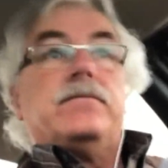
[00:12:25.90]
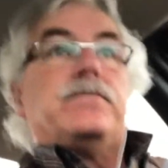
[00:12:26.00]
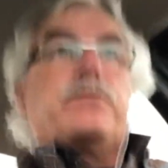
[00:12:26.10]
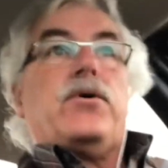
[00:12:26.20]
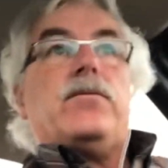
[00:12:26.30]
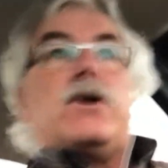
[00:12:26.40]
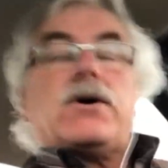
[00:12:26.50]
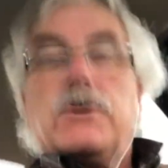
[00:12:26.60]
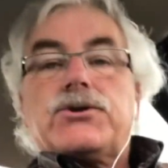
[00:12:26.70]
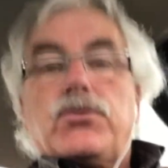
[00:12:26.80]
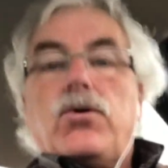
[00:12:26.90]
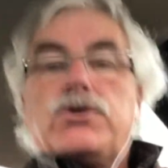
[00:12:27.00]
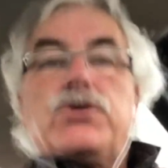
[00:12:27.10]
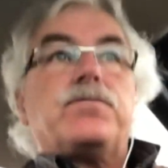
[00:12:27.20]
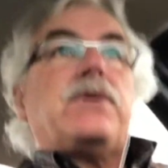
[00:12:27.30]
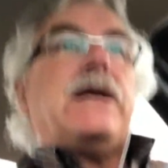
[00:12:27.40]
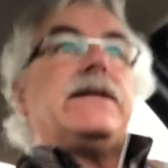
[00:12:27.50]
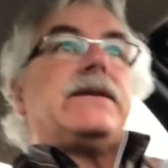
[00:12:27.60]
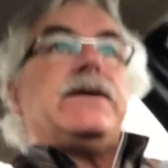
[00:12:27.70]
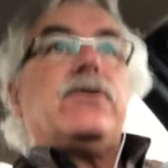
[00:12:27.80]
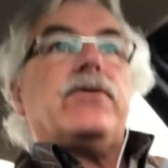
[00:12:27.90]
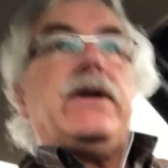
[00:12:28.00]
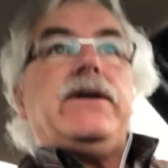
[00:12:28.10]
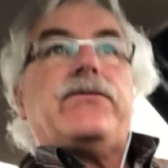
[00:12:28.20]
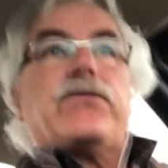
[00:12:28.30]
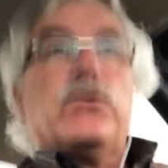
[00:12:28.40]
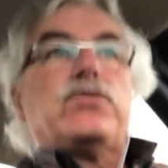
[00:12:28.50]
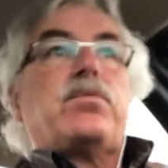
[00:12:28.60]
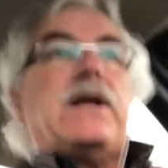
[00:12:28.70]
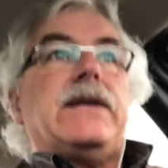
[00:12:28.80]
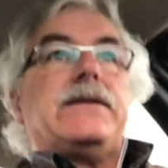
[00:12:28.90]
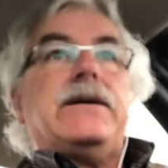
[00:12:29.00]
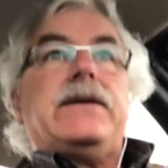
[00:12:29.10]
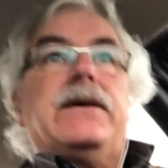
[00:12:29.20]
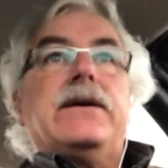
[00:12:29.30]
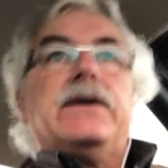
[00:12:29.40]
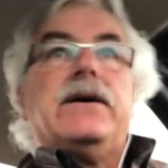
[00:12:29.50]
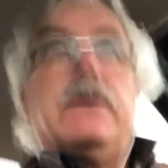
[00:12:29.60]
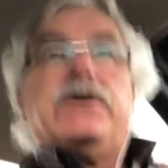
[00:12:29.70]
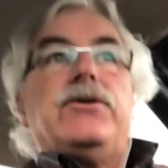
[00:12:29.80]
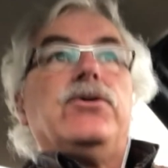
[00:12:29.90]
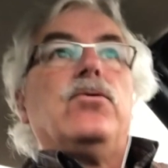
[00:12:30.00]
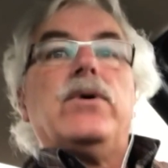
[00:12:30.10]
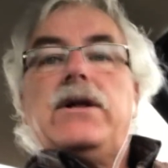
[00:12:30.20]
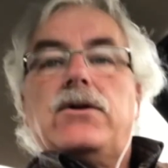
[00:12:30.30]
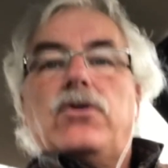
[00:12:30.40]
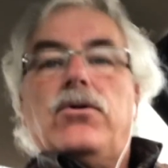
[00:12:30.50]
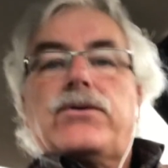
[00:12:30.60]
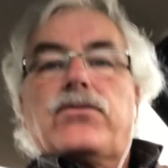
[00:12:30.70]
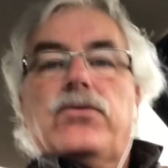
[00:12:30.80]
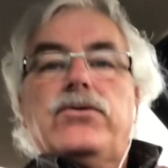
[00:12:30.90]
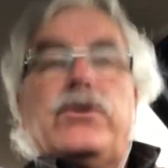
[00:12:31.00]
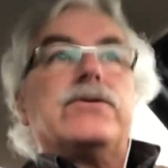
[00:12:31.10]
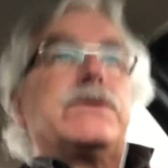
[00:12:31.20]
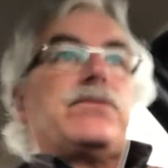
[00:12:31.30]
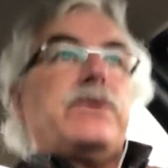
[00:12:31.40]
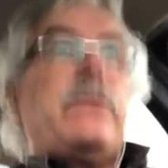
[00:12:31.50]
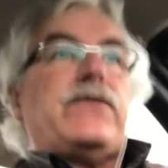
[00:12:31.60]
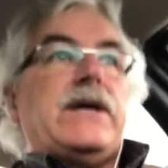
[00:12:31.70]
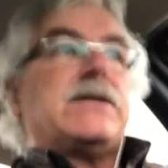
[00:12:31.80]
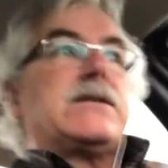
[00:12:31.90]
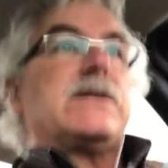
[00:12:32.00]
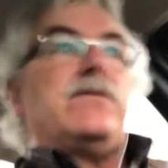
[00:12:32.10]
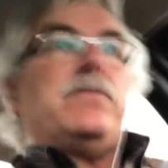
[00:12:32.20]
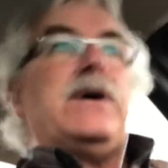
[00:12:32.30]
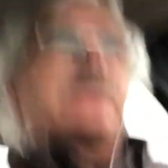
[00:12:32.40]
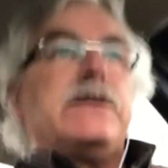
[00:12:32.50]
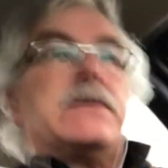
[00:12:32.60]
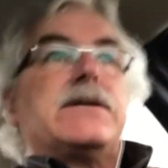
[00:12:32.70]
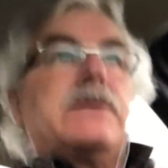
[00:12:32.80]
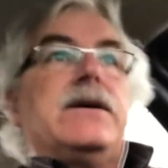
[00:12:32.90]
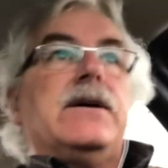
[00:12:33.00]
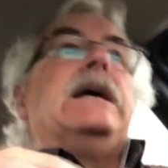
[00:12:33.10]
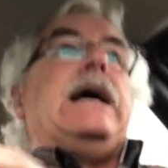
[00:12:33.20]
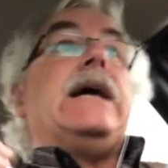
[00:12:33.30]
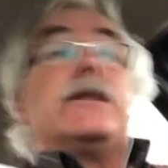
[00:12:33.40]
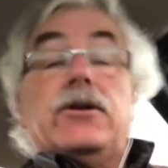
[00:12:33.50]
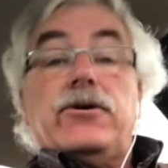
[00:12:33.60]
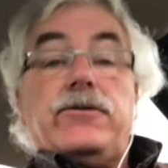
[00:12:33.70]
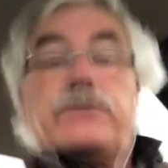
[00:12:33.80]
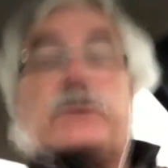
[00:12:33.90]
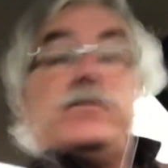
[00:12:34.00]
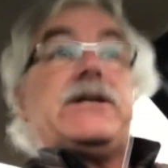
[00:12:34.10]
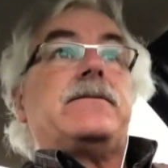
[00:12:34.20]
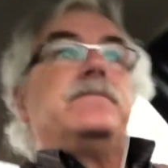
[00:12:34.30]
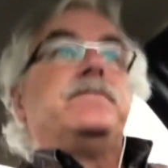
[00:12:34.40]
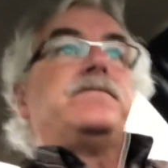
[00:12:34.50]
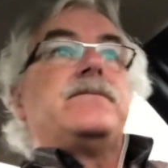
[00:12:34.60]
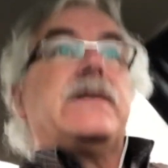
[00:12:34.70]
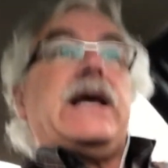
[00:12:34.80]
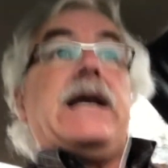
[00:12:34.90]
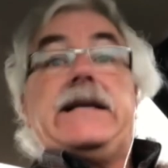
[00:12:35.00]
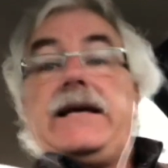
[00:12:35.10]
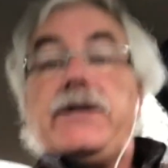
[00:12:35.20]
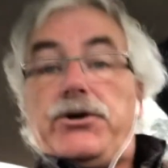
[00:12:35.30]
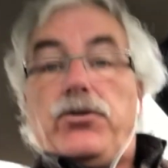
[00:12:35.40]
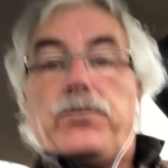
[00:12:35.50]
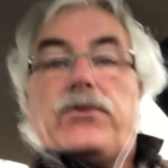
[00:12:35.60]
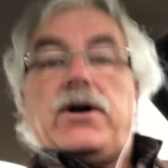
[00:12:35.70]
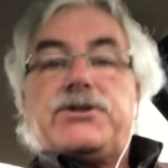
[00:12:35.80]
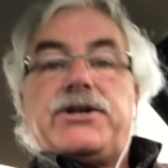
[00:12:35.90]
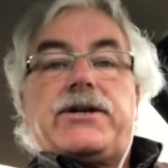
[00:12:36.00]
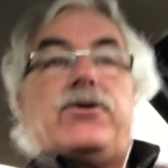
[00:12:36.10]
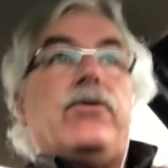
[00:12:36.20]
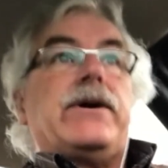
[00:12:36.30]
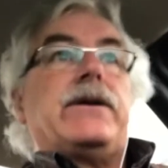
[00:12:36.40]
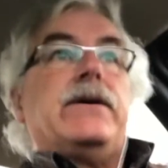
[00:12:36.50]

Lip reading: permaculture orchard planting or any fruit planting. You will go through those three phases of abundance and learn from it and get your project going.